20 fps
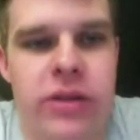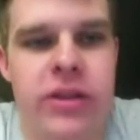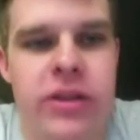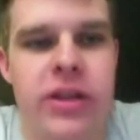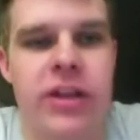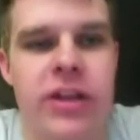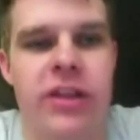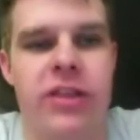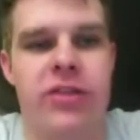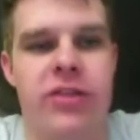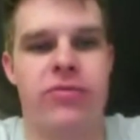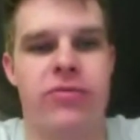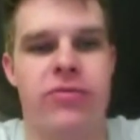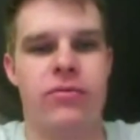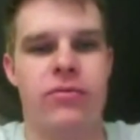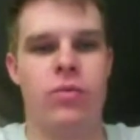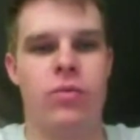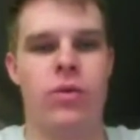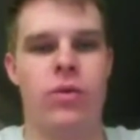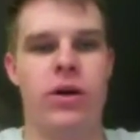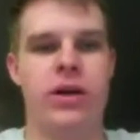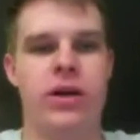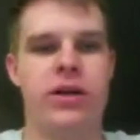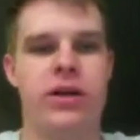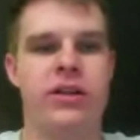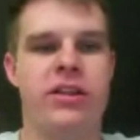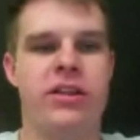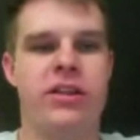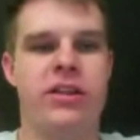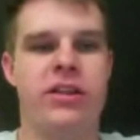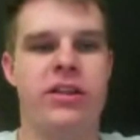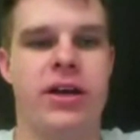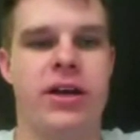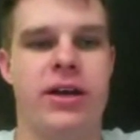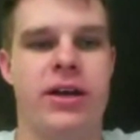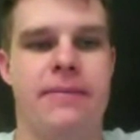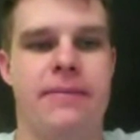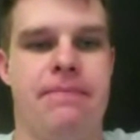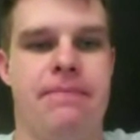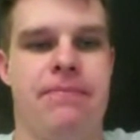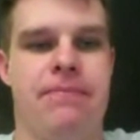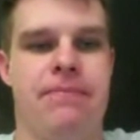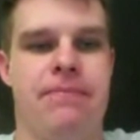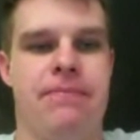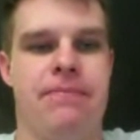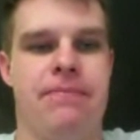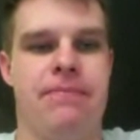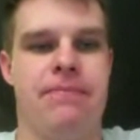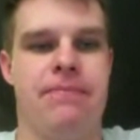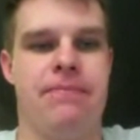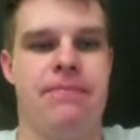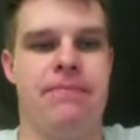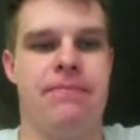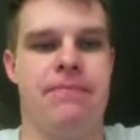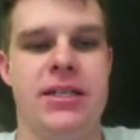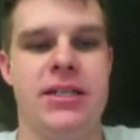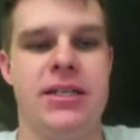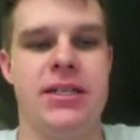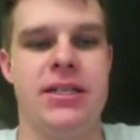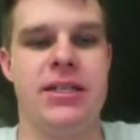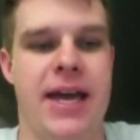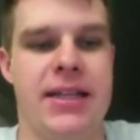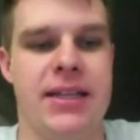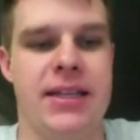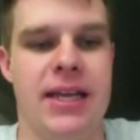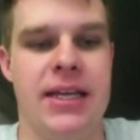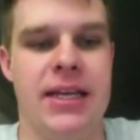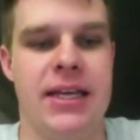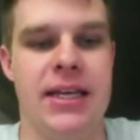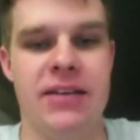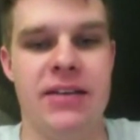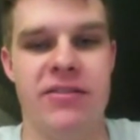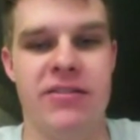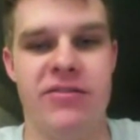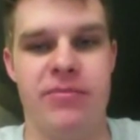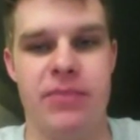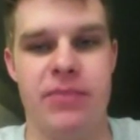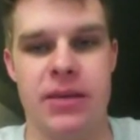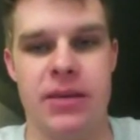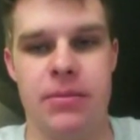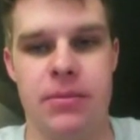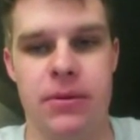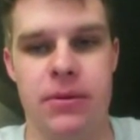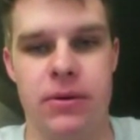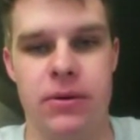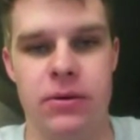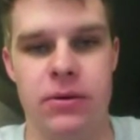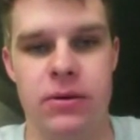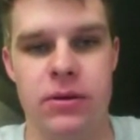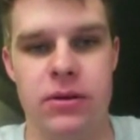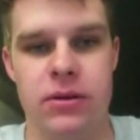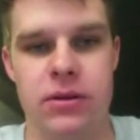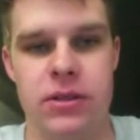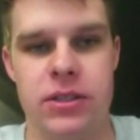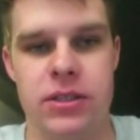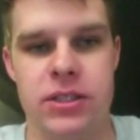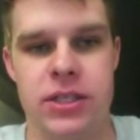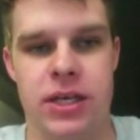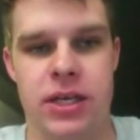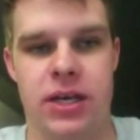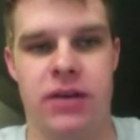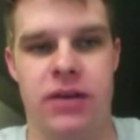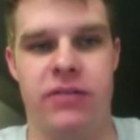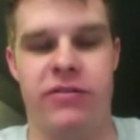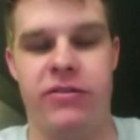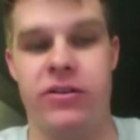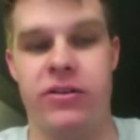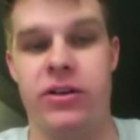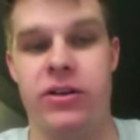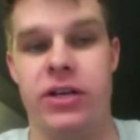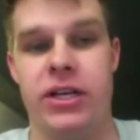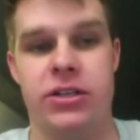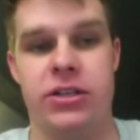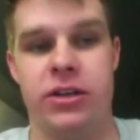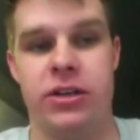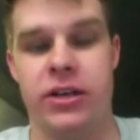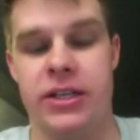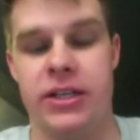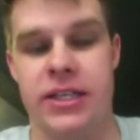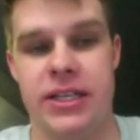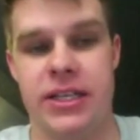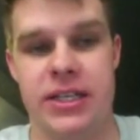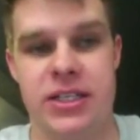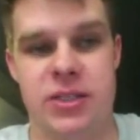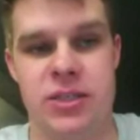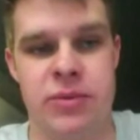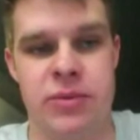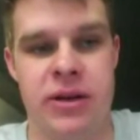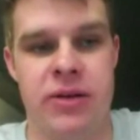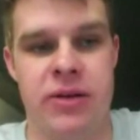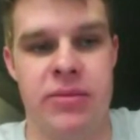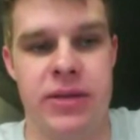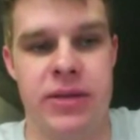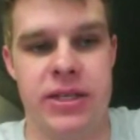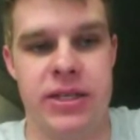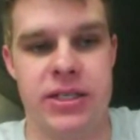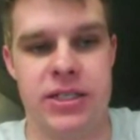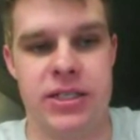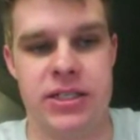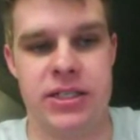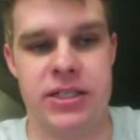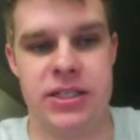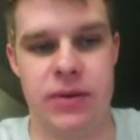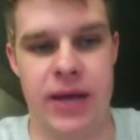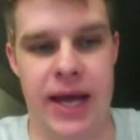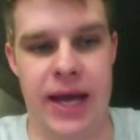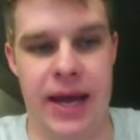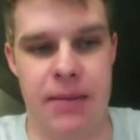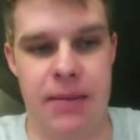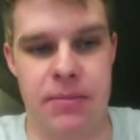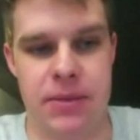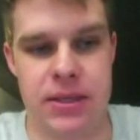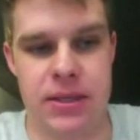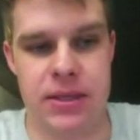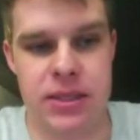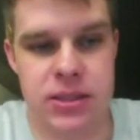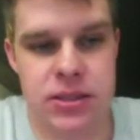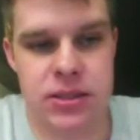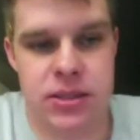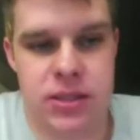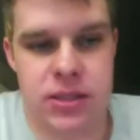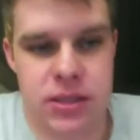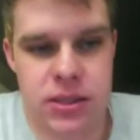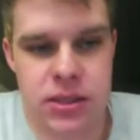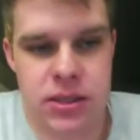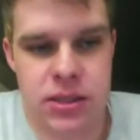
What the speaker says: are the things that they give people during the experiment to see what happens?